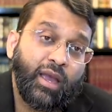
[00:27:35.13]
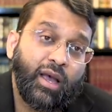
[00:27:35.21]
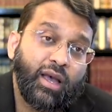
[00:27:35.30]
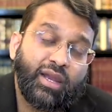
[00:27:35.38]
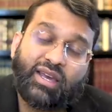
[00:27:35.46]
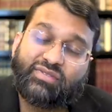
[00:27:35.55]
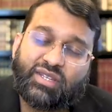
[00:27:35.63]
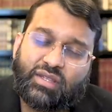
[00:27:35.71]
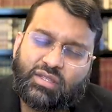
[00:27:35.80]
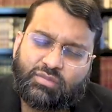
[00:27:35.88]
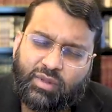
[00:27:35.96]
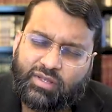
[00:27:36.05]
uh, and I've
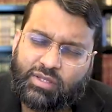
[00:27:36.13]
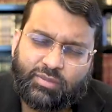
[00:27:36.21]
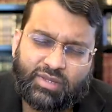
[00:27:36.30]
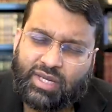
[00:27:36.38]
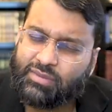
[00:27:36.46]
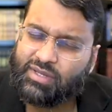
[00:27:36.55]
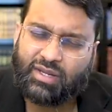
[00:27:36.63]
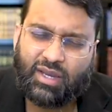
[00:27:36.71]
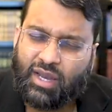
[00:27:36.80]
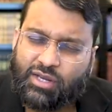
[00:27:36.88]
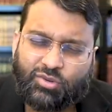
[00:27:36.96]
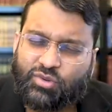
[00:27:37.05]
said this multiple times, and I,
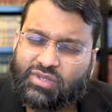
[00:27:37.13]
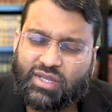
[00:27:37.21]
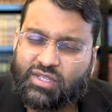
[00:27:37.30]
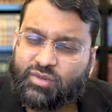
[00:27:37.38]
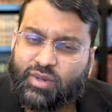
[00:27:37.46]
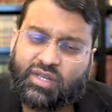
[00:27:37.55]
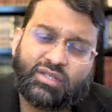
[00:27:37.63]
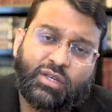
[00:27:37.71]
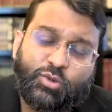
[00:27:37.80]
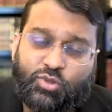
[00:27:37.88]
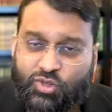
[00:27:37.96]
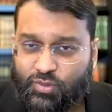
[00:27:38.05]
I don't say this because I
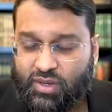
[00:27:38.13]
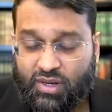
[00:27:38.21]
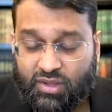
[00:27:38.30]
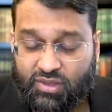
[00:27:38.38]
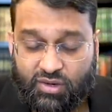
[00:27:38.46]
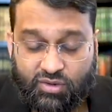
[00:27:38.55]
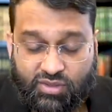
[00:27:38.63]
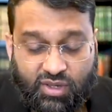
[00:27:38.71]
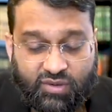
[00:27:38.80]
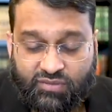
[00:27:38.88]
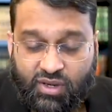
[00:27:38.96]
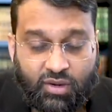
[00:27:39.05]
used to be an Athari or
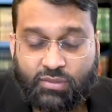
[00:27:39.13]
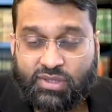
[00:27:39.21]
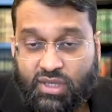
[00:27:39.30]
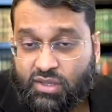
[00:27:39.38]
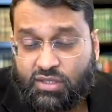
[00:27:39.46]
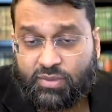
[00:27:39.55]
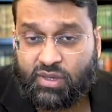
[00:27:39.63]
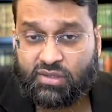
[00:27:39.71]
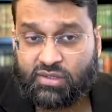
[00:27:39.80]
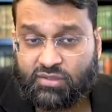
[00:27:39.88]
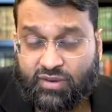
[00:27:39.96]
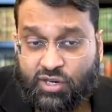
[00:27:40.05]
Salafi, I'm saying this
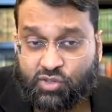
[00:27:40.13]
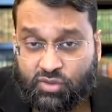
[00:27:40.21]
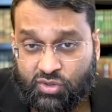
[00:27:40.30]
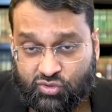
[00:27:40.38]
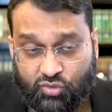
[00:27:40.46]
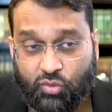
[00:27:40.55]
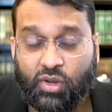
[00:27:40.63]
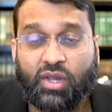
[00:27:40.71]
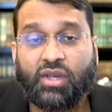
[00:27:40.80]
because it's factually true,